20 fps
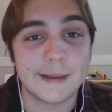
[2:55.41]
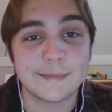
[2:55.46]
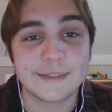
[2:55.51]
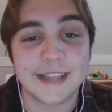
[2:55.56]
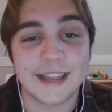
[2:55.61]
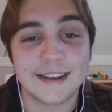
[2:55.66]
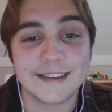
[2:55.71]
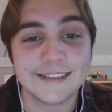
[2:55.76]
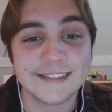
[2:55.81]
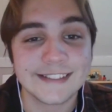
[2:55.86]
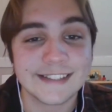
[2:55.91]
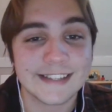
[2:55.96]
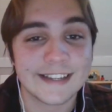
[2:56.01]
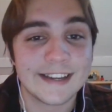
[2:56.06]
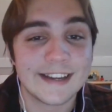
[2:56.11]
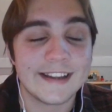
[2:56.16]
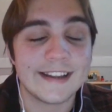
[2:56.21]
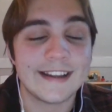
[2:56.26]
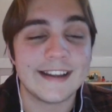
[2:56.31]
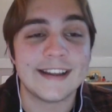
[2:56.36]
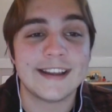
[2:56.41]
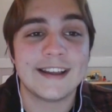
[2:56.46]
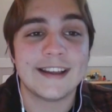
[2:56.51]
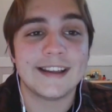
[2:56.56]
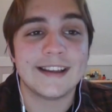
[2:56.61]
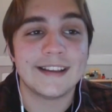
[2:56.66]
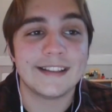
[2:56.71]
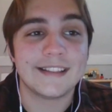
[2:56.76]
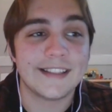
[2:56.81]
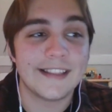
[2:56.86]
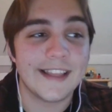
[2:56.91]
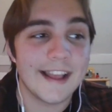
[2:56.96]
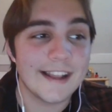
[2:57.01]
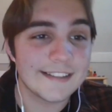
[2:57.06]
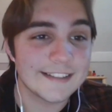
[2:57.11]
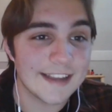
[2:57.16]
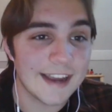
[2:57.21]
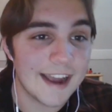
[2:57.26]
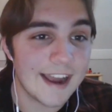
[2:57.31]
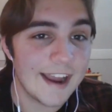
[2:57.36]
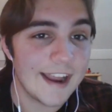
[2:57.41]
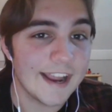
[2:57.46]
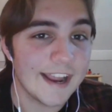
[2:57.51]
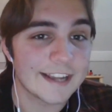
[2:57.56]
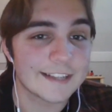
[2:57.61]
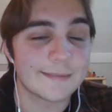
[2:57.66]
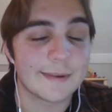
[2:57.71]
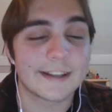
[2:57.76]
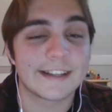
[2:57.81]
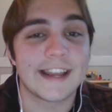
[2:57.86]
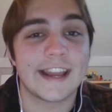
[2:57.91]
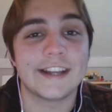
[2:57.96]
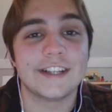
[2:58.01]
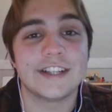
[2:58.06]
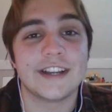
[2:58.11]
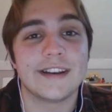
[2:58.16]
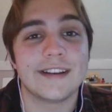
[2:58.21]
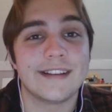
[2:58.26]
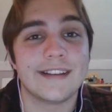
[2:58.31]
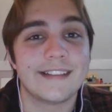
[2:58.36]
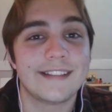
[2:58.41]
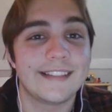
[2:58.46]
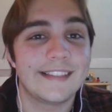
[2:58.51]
That's a high expectation that's more our fault,